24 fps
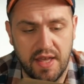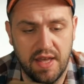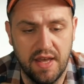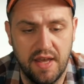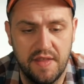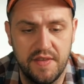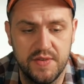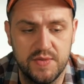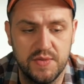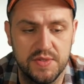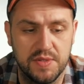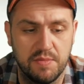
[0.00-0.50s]

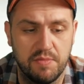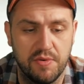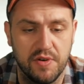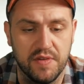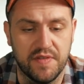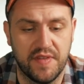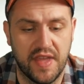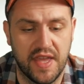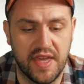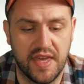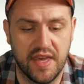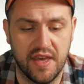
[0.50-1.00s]
This was a
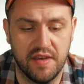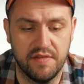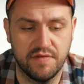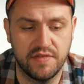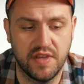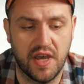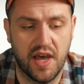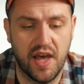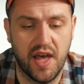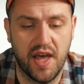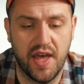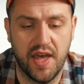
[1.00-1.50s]
birthday gift.
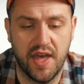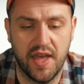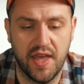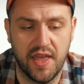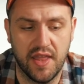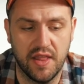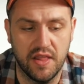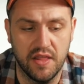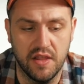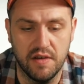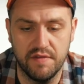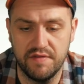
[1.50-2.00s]
I
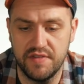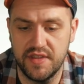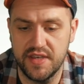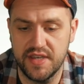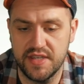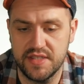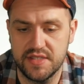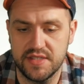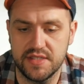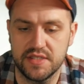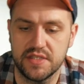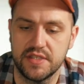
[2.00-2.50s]
love
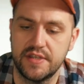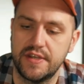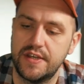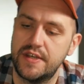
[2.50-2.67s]
this.